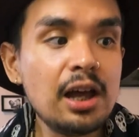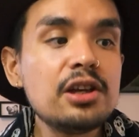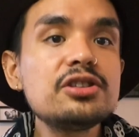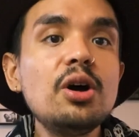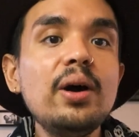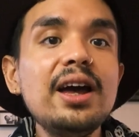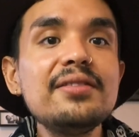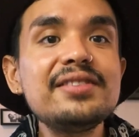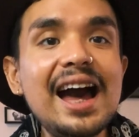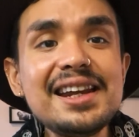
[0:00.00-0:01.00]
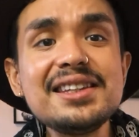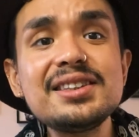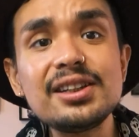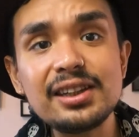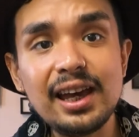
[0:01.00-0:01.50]
So if that is
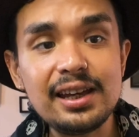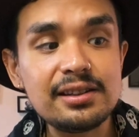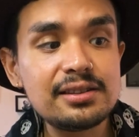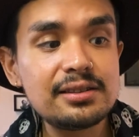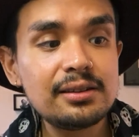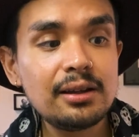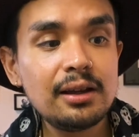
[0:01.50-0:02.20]
the case,